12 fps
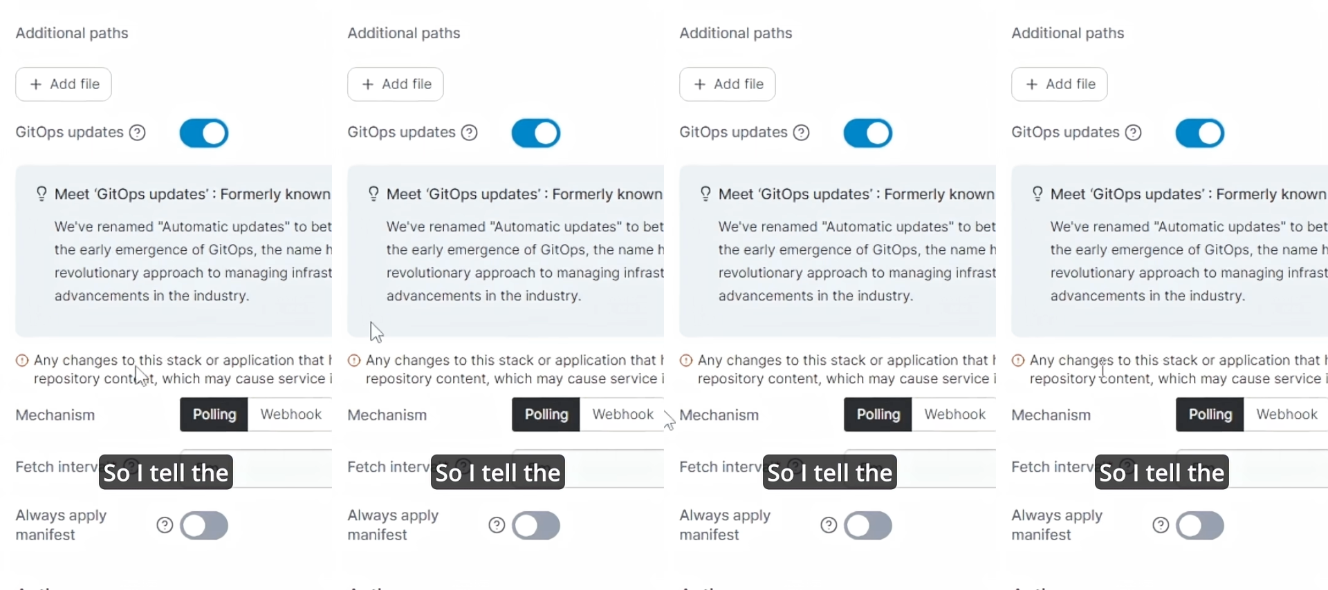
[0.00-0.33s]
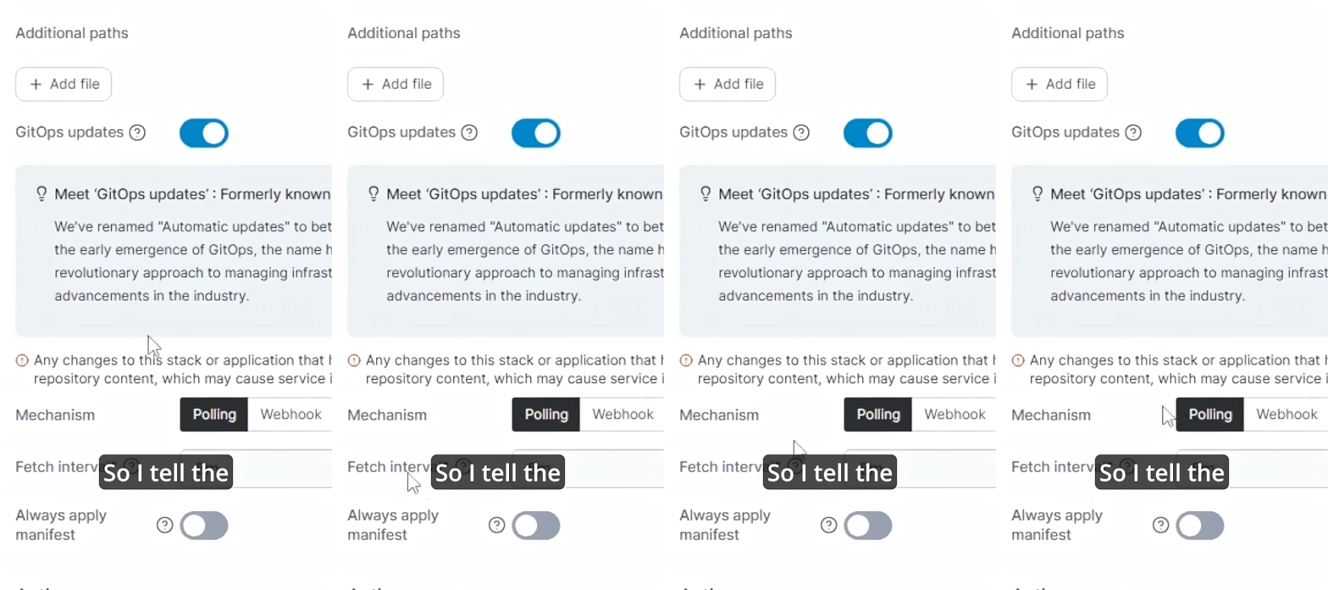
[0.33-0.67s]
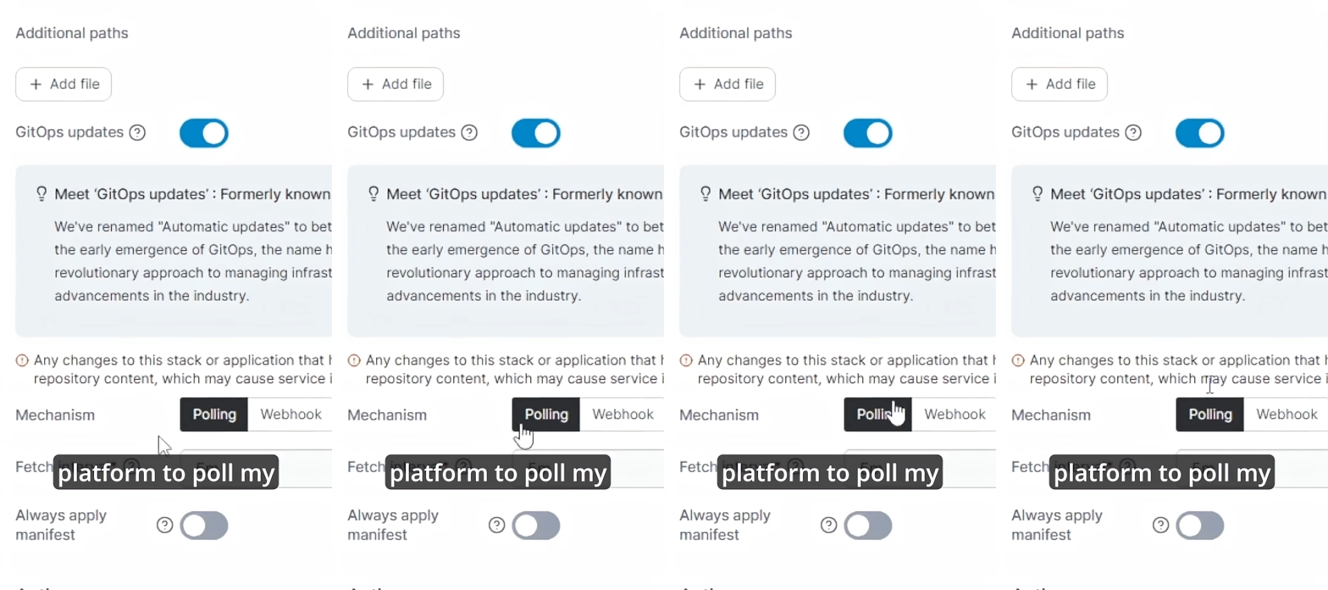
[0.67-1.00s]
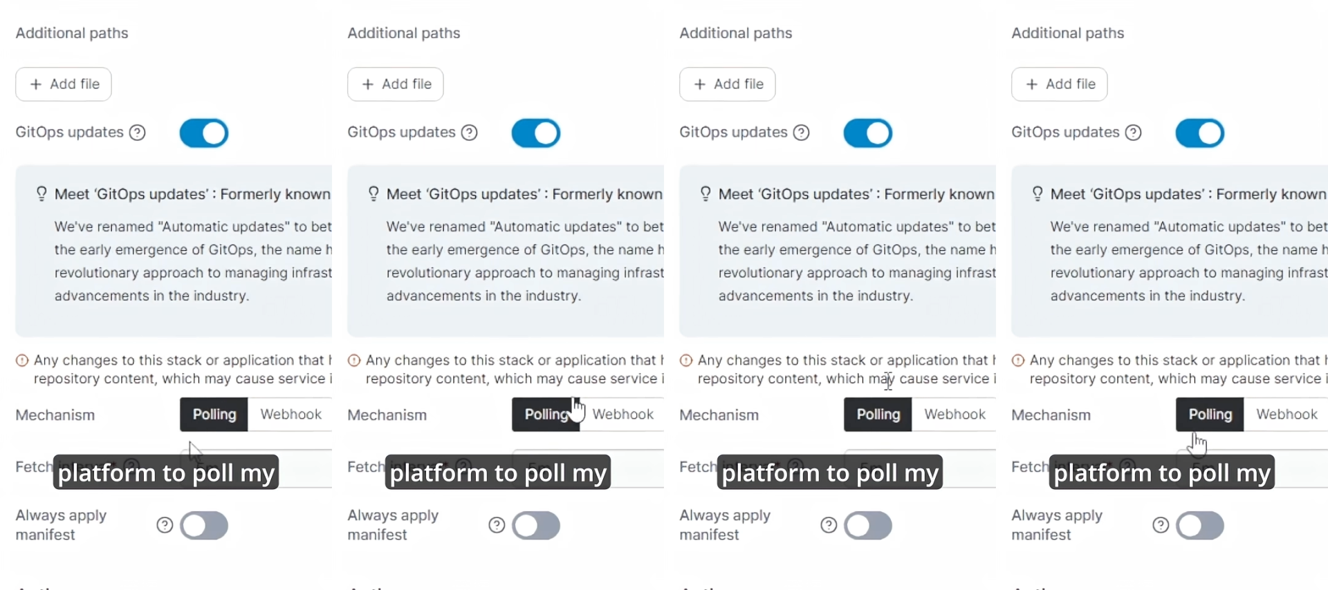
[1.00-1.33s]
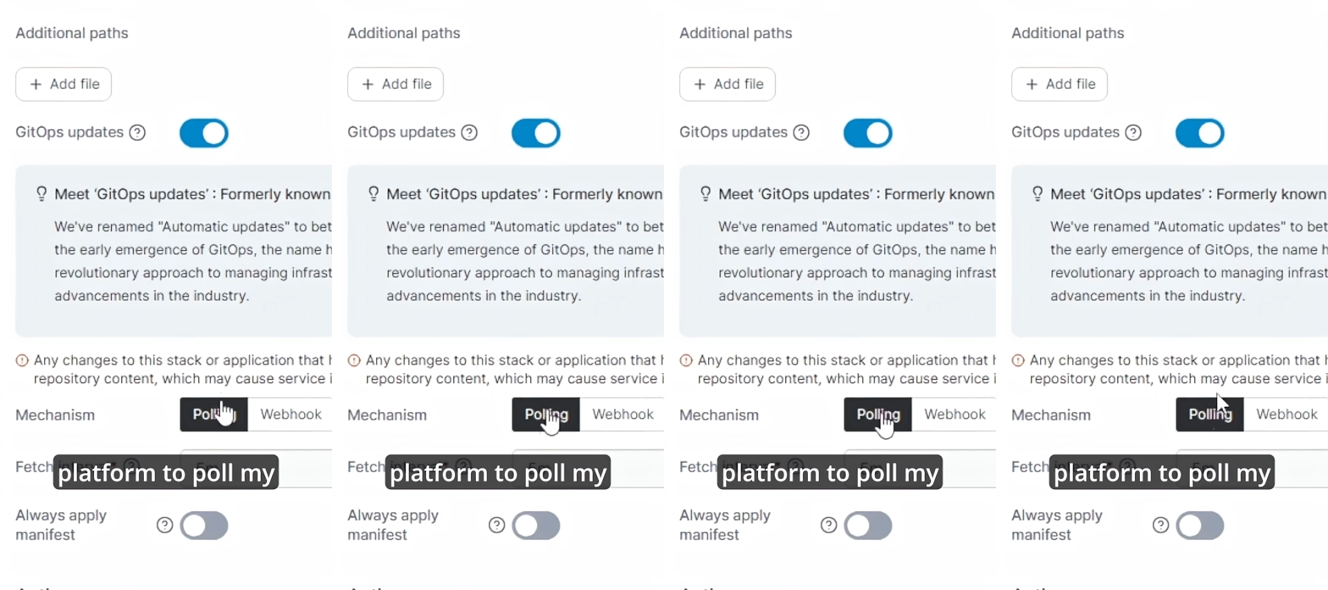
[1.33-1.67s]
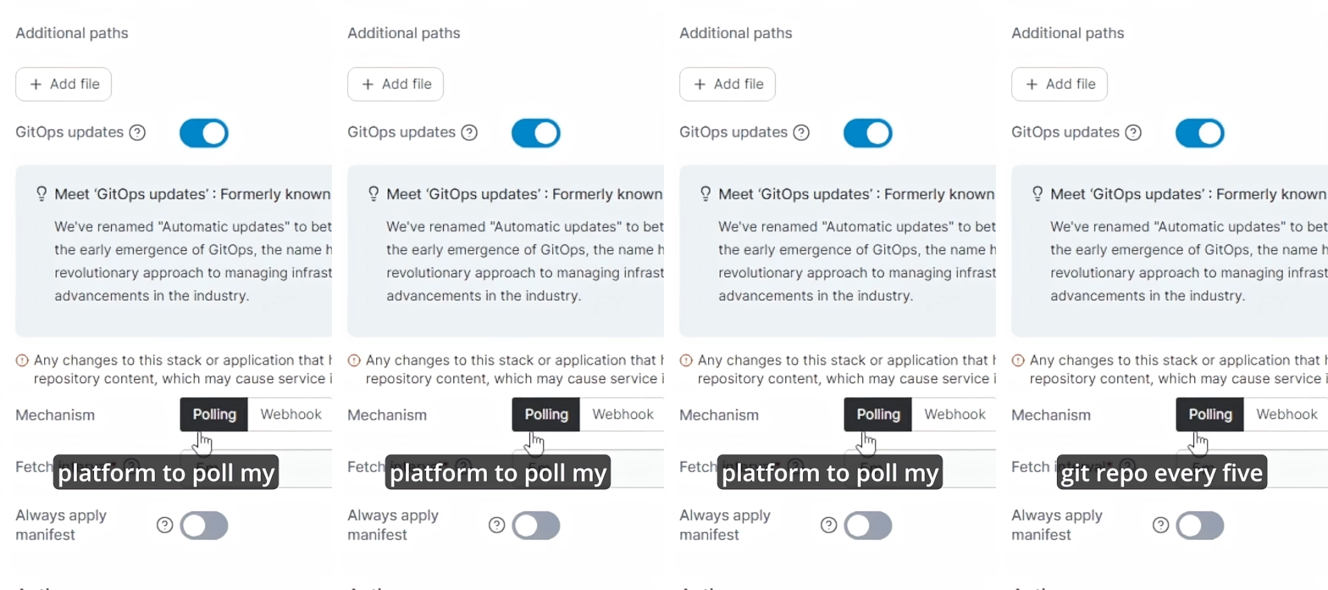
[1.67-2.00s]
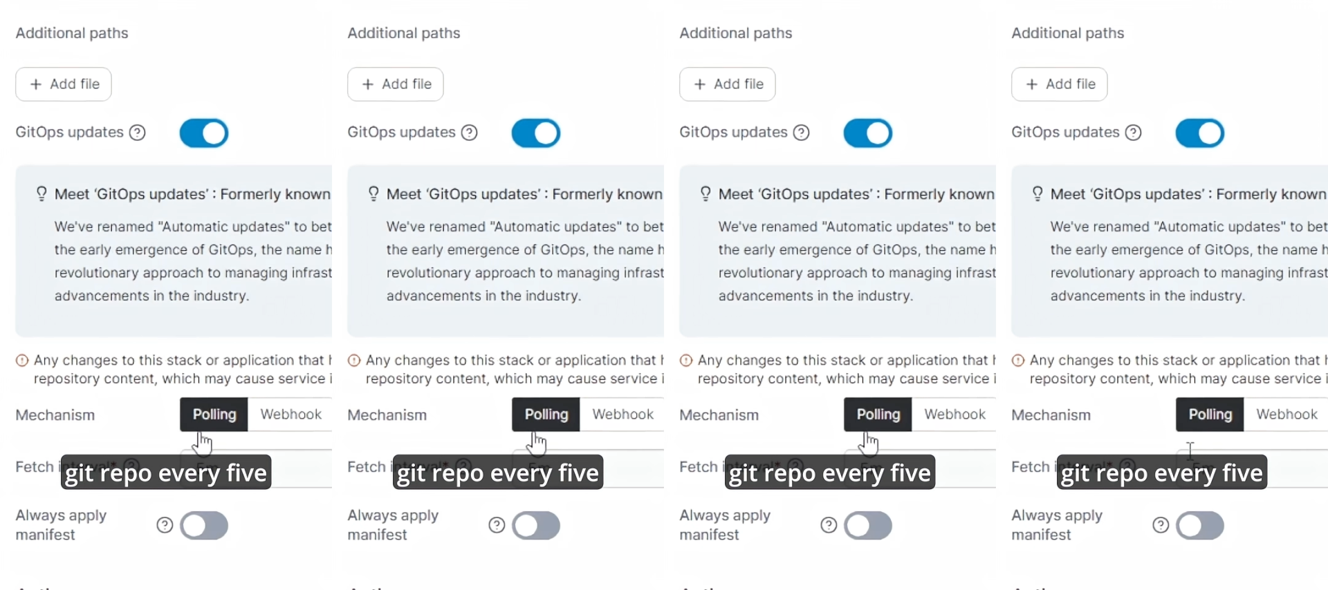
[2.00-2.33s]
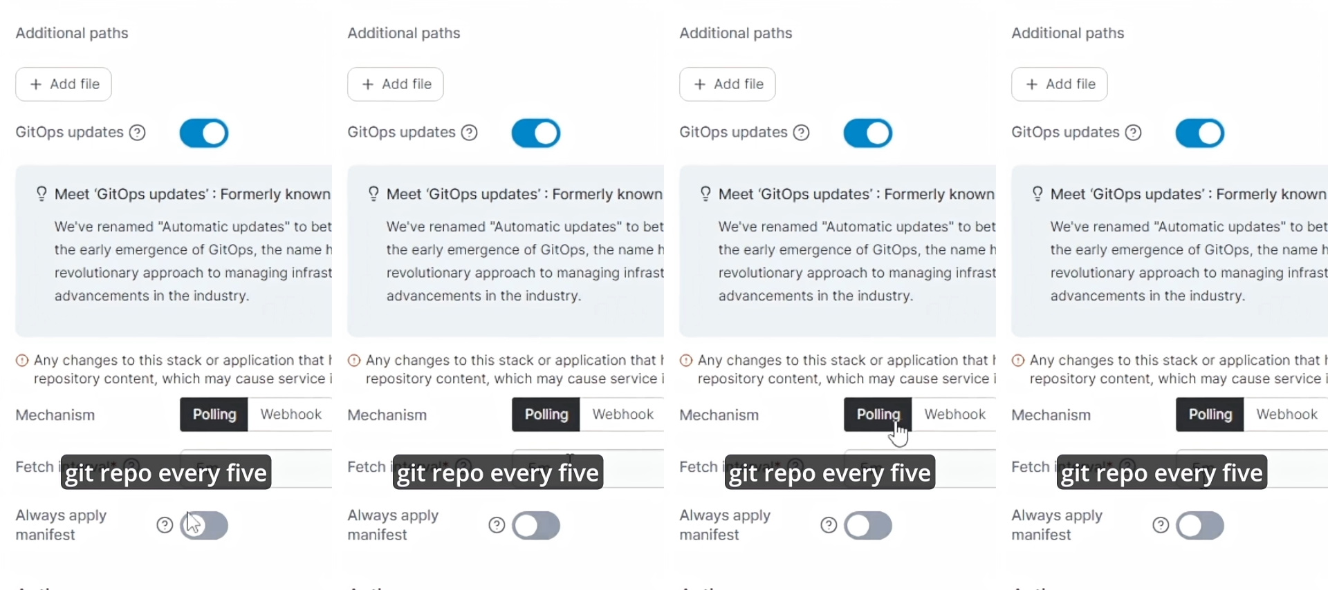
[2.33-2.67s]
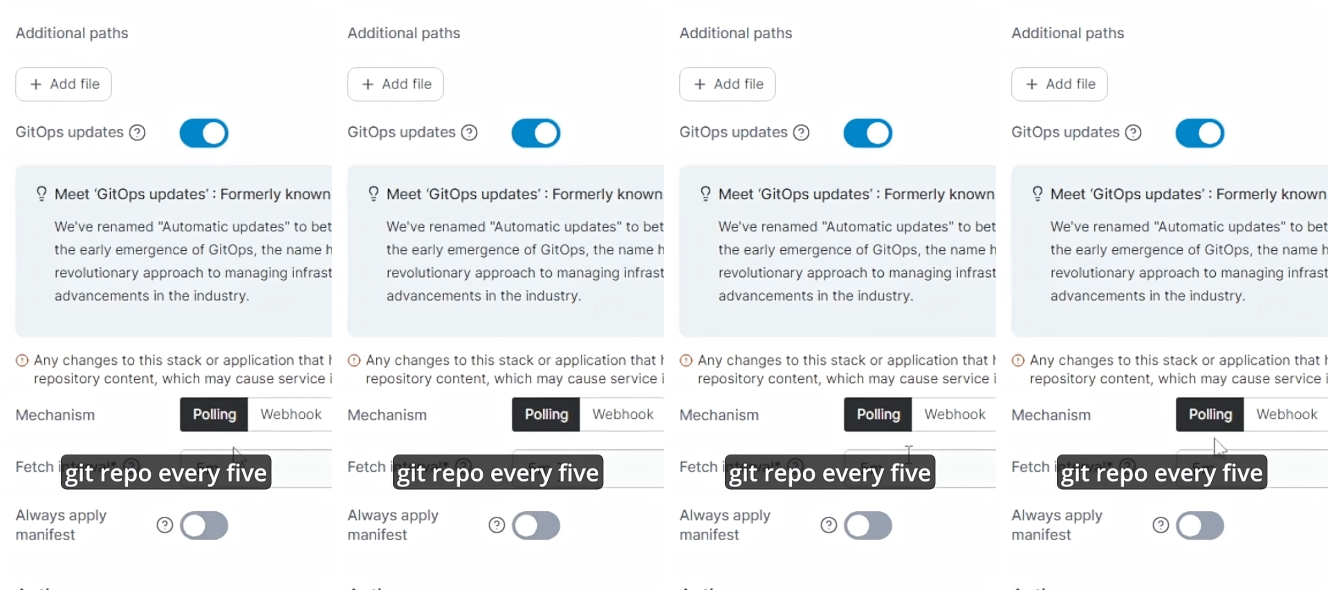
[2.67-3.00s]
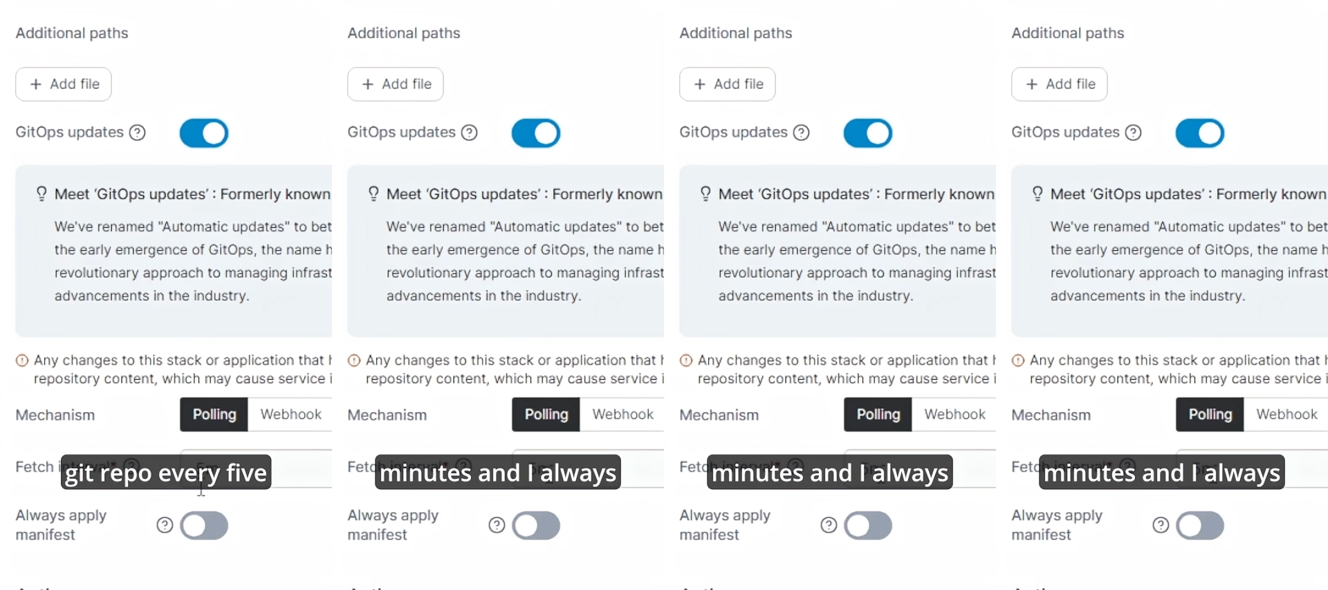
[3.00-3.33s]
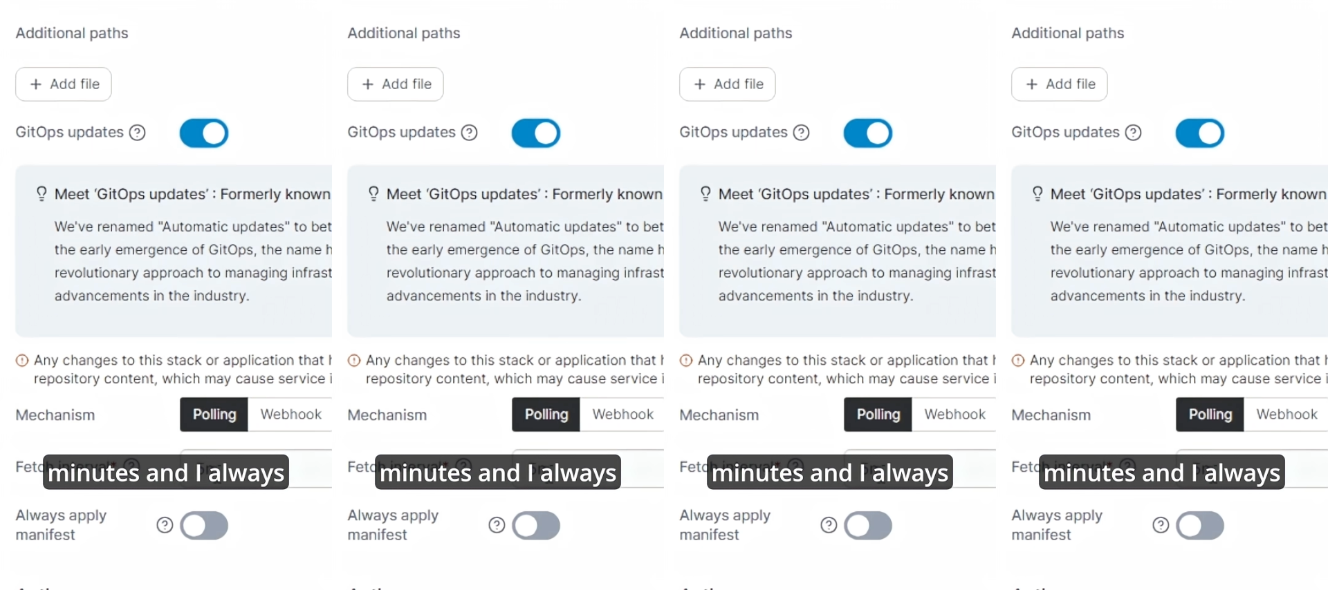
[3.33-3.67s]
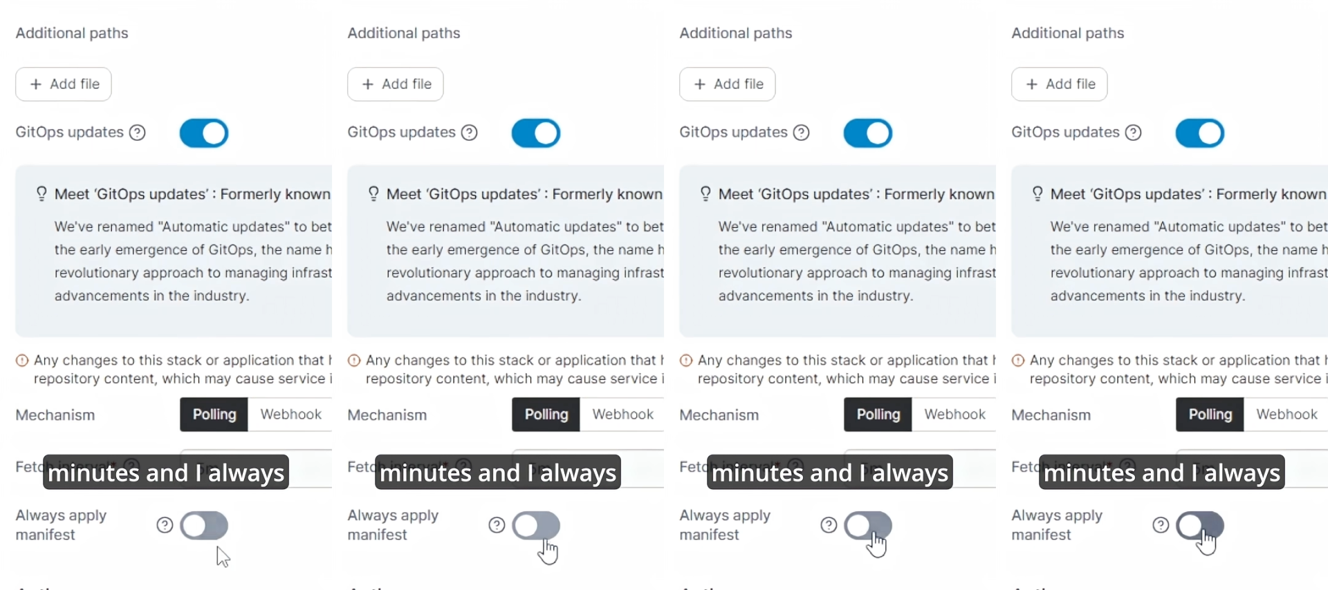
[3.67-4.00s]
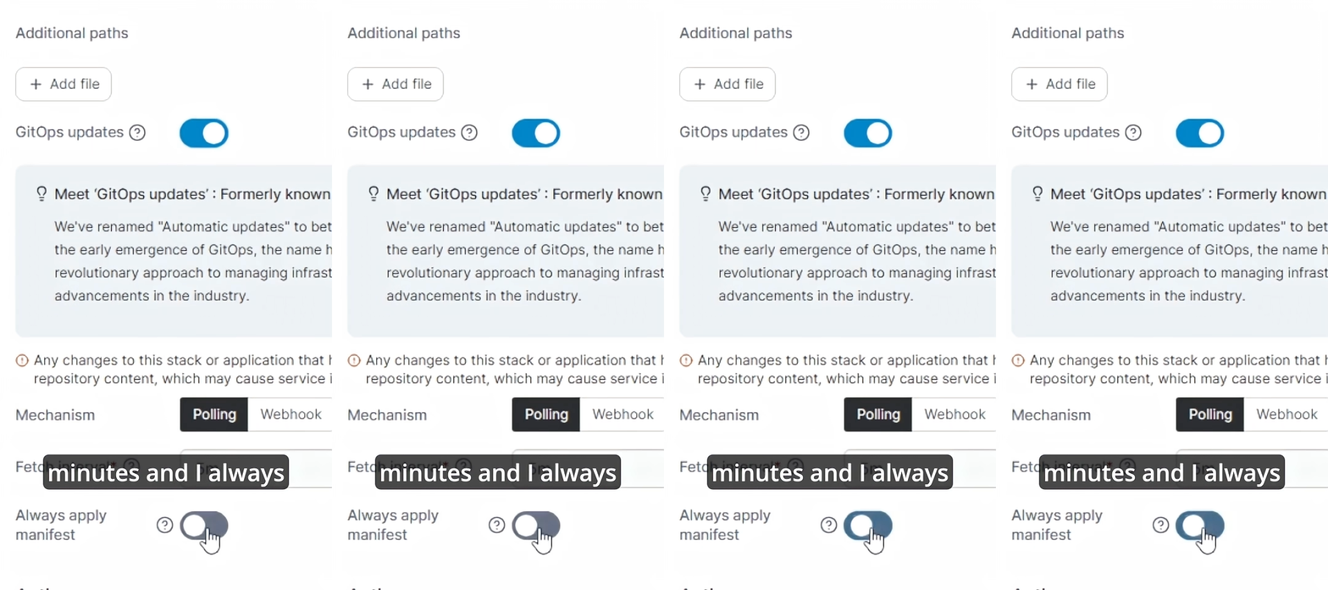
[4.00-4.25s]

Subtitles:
No face is visible, so there are no lips to read.